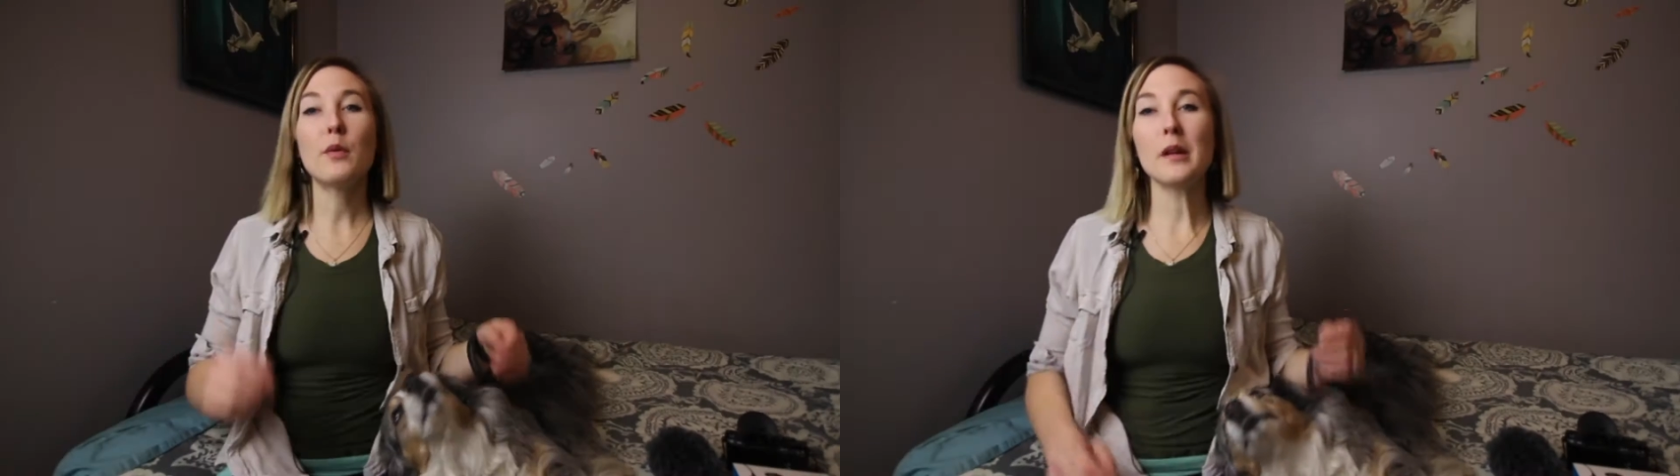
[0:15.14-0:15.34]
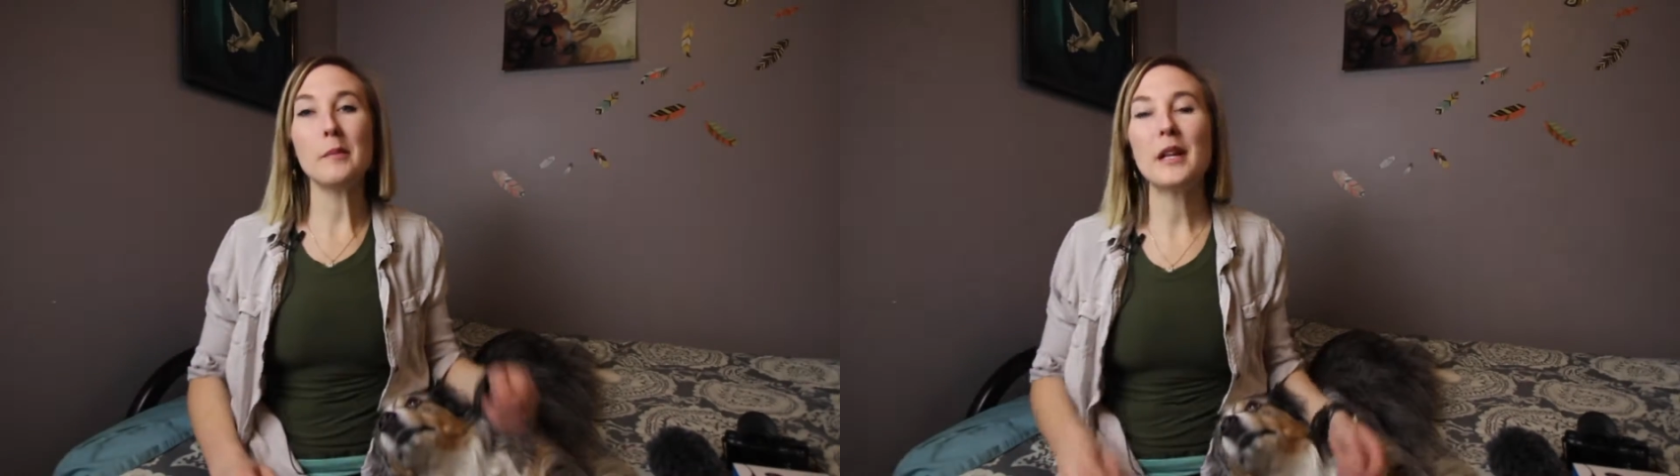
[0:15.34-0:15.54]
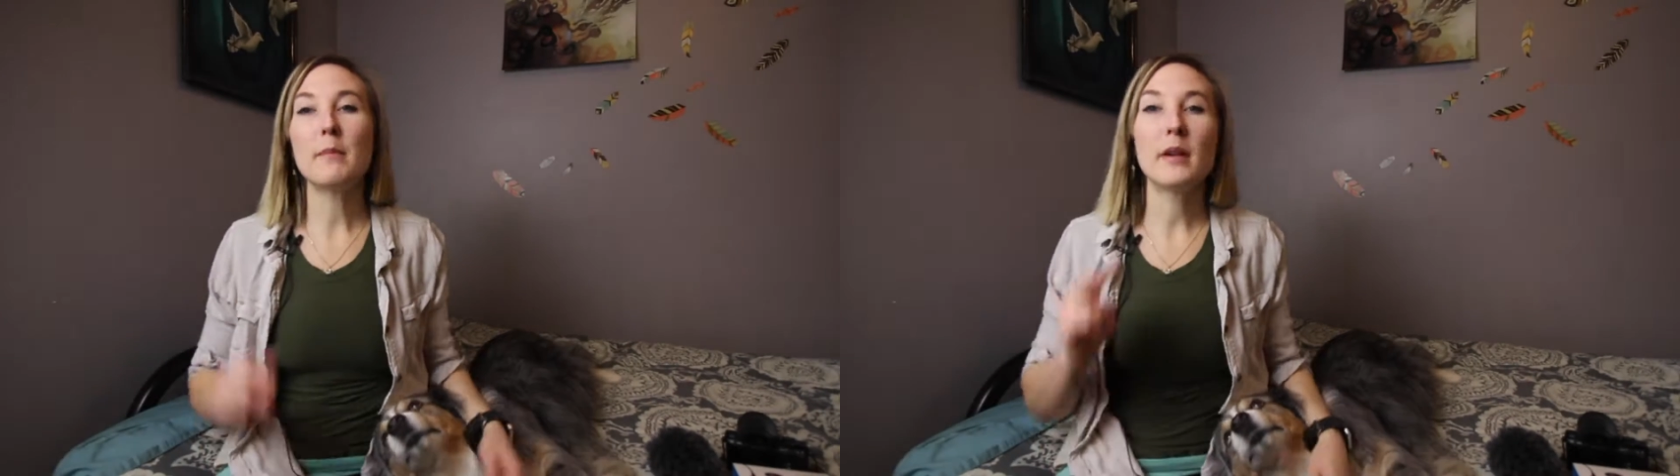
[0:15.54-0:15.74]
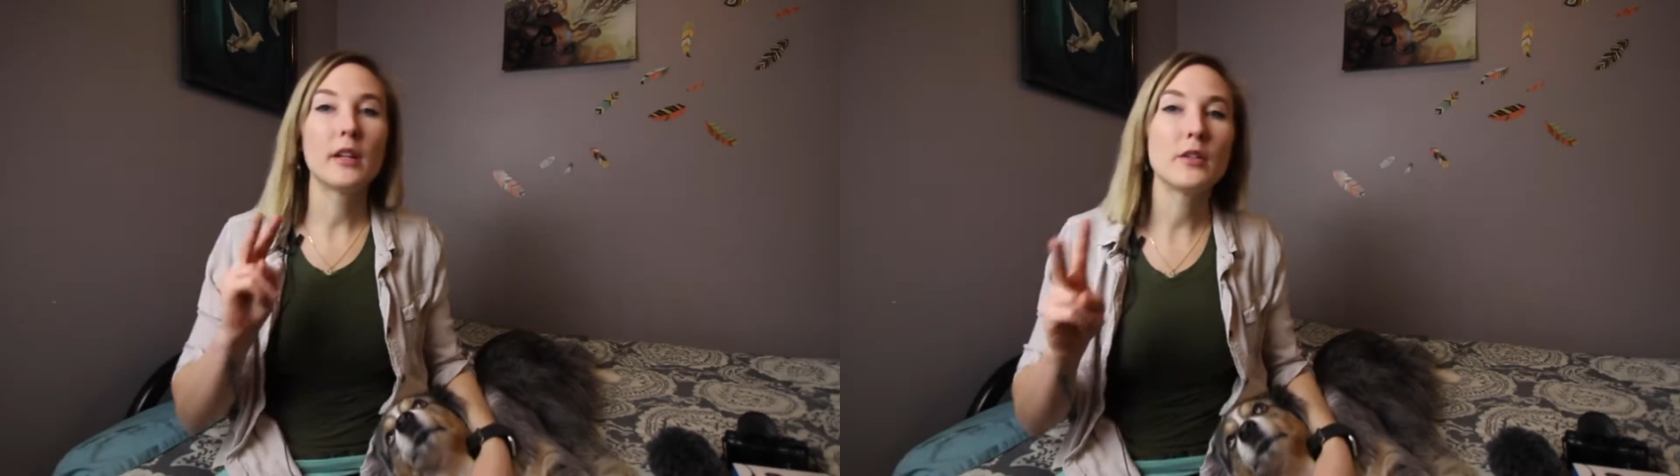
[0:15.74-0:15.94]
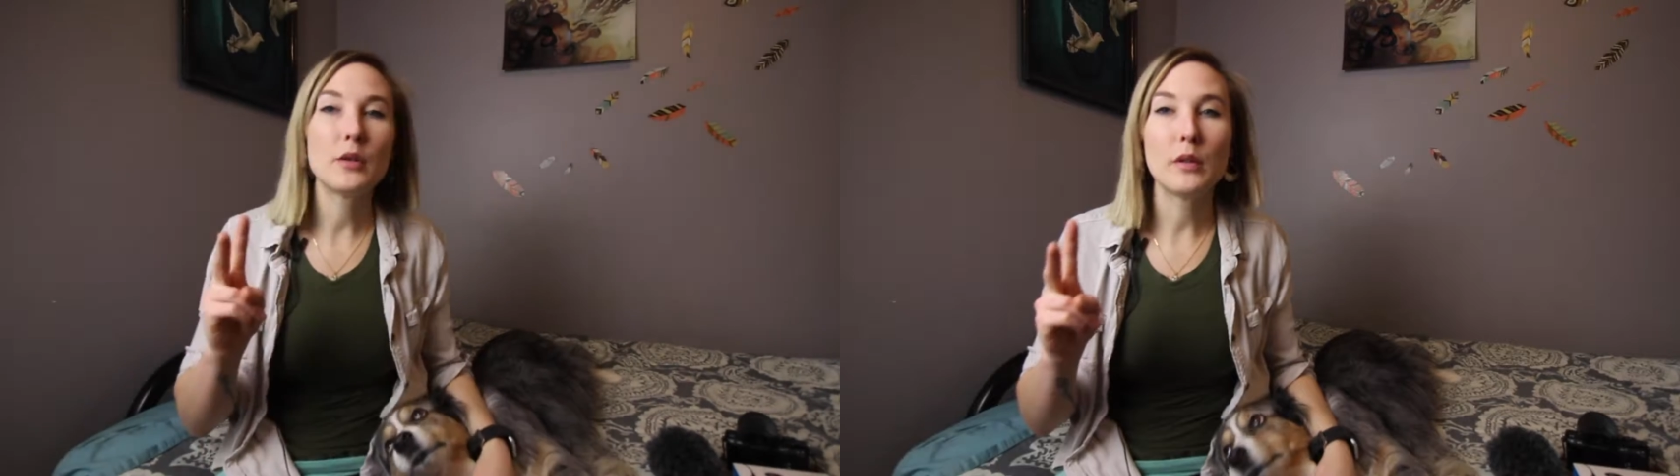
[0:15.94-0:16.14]
we're going to be
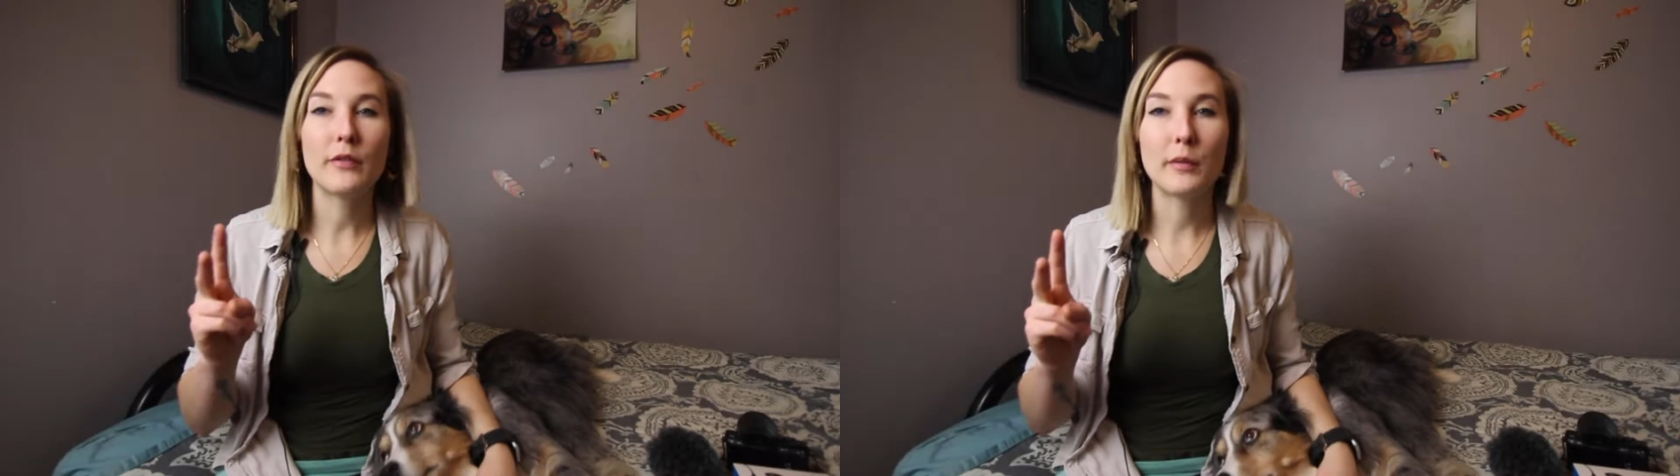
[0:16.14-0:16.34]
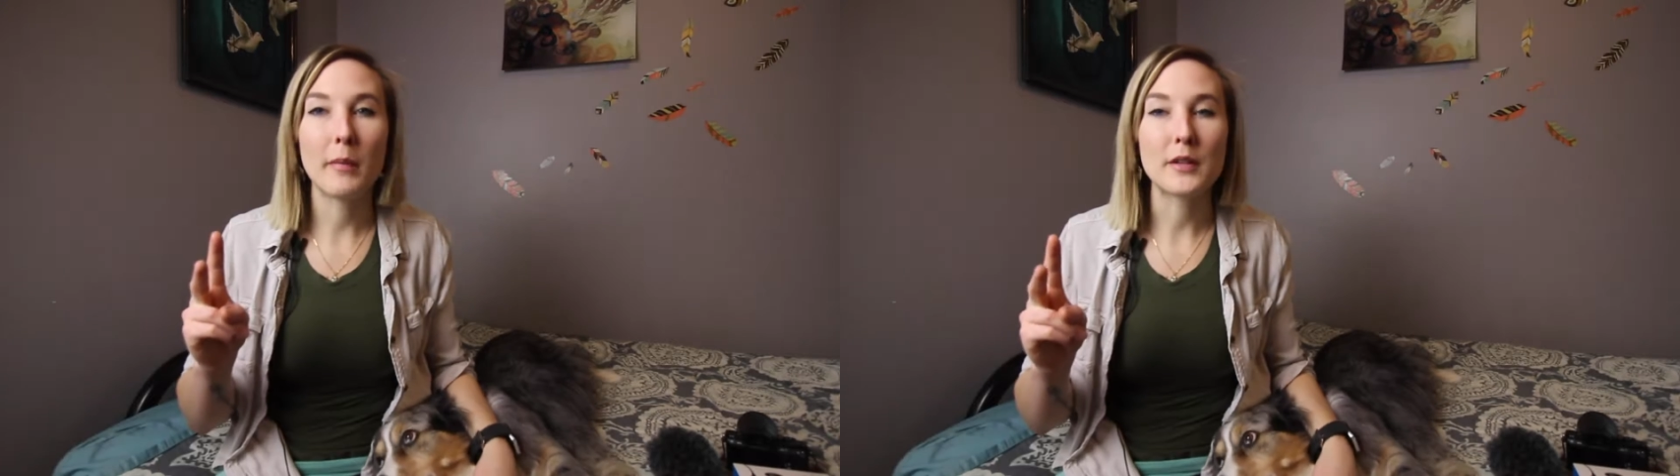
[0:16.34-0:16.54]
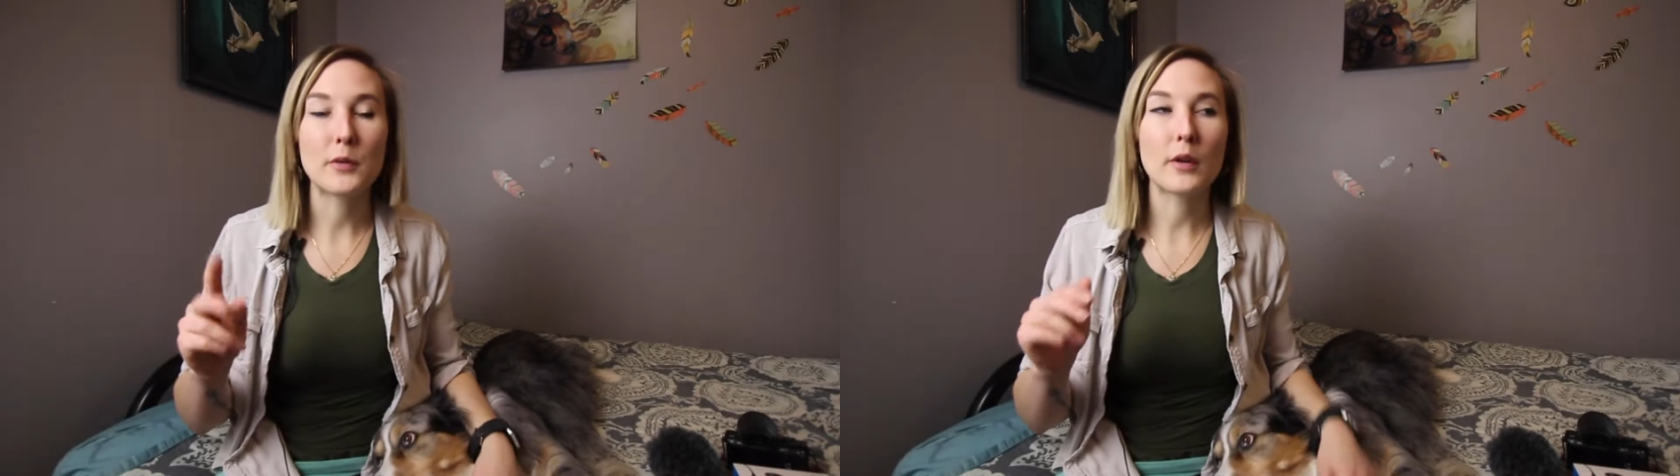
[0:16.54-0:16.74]
comparing two different mics.